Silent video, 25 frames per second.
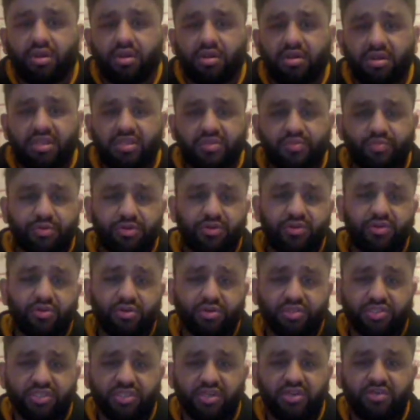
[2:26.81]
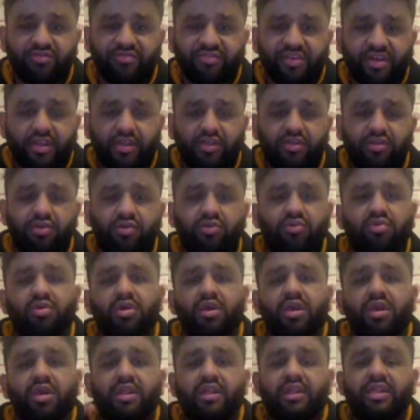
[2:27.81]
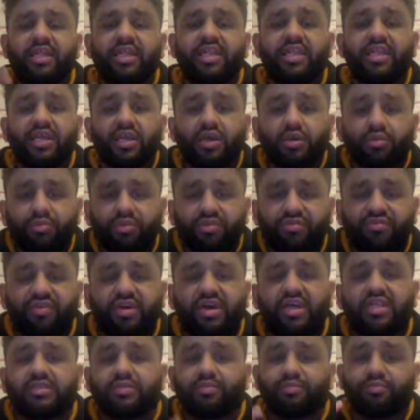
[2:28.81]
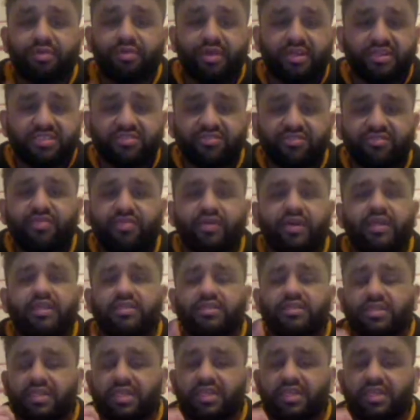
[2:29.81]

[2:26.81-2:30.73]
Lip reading: His production value leading up to fights, press events,